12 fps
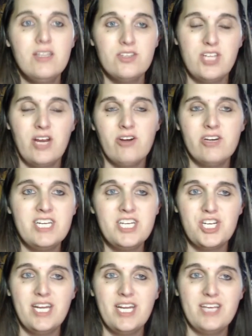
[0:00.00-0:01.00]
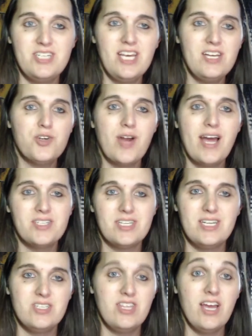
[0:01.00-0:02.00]
The standard edition has 10 tracks,
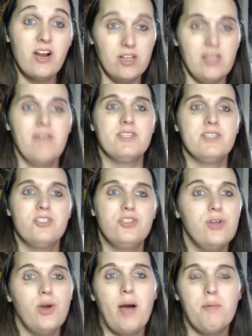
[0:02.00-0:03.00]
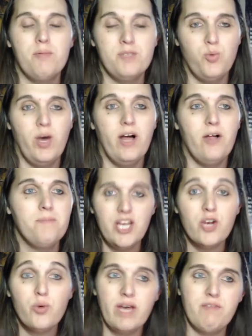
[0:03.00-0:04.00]
and it's their 11th studio album as well.
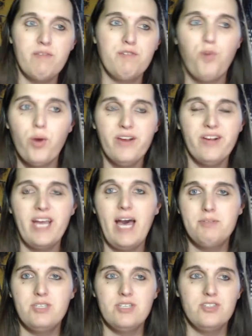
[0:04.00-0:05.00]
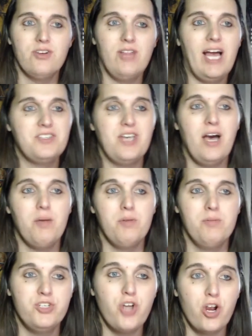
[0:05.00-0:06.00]
Here we have a four year gap since their last
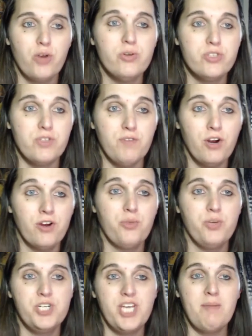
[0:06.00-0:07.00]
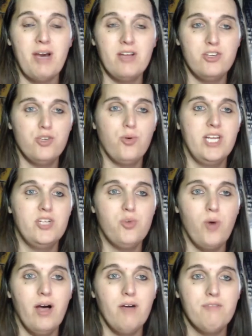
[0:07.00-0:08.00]
album, Dark Roots of Earth, which came out in
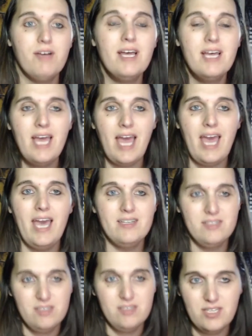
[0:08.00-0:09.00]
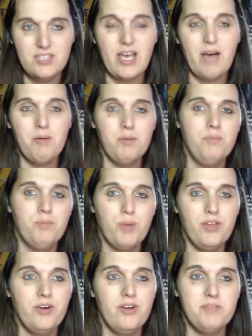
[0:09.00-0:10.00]
2012, and this album,
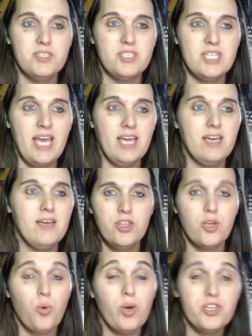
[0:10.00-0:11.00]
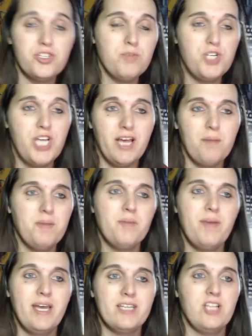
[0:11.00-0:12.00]
Brotherhood of the Snake. There was some shakeup in
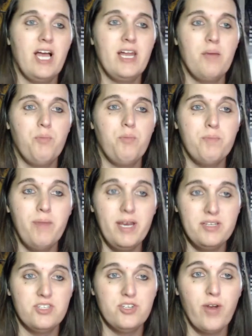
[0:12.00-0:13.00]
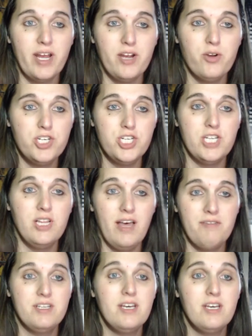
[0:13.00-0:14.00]
the band's lineup when bassist Greg Christian
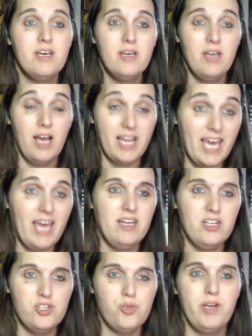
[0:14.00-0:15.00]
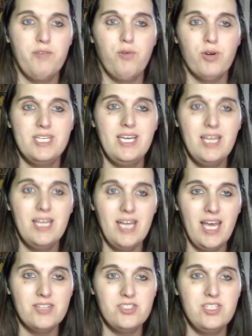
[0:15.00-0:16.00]
left again in 2014
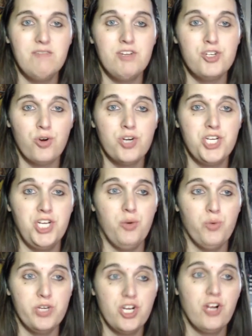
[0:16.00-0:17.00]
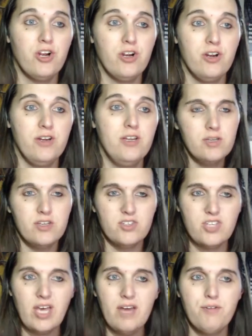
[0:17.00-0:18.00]
and Steve DiGiorgio returned.
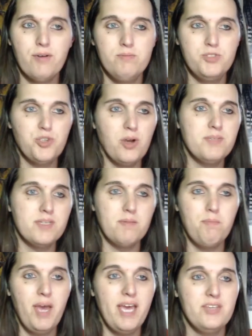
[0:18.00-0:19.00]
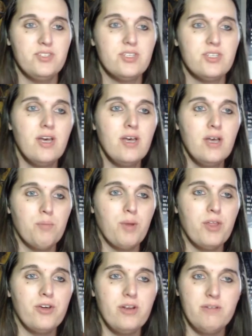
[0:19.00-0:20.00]
Aside from drums and bass,
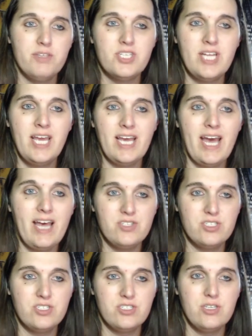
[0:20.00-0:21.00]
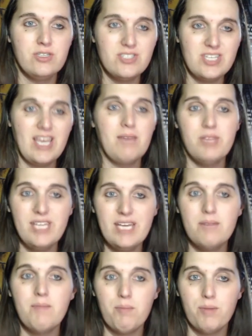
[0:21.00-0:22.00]
Brotherhood of the Snake has the same
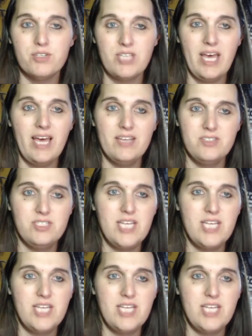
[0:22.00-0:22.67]
lead members as